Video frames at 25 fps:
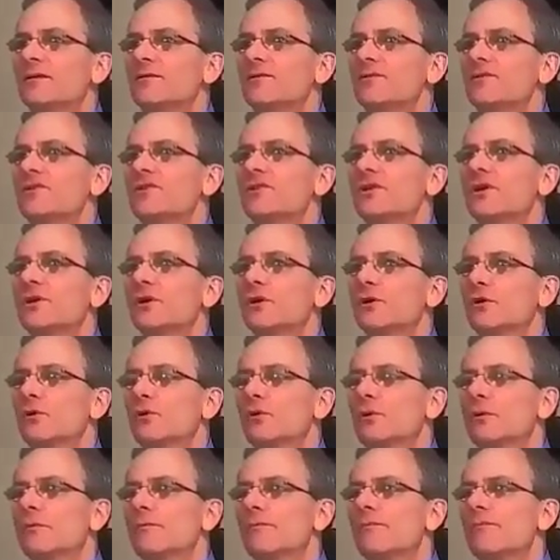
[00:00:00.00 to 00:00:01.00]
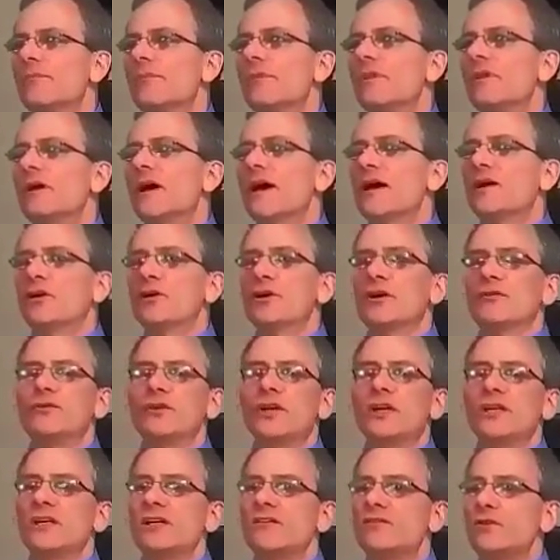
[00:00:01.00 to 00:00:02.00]
So I don't know if
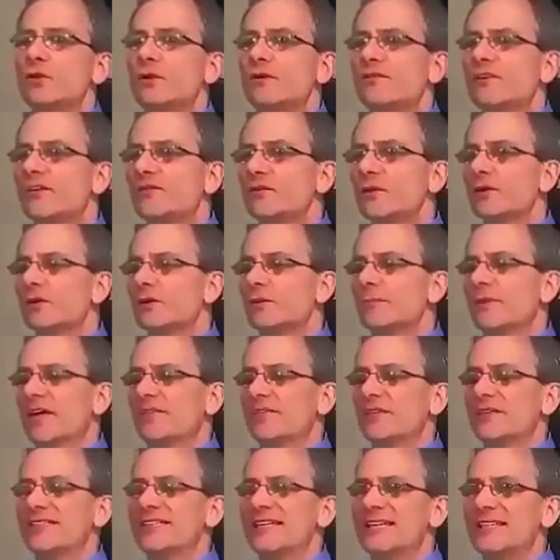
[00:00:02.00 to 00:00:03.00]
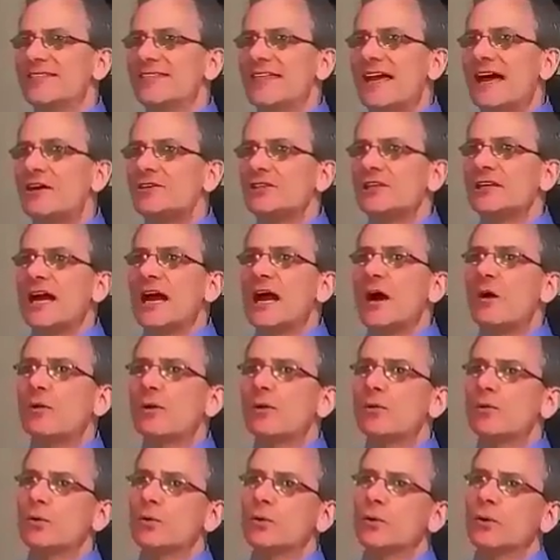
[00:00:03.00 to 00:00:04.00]
any of you have ever heard about the
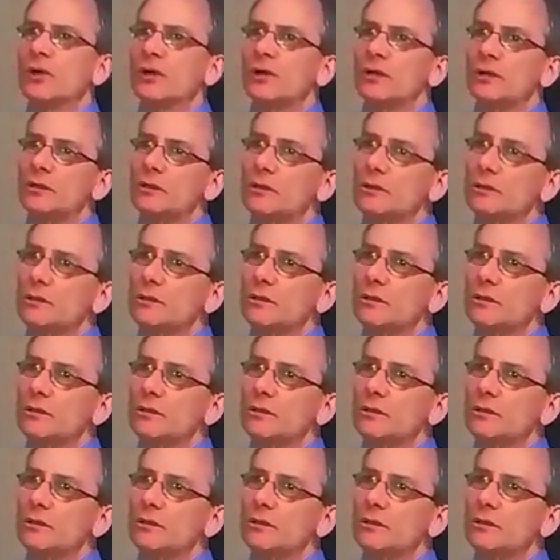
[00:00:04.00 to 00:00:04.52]
10,000-hour rule,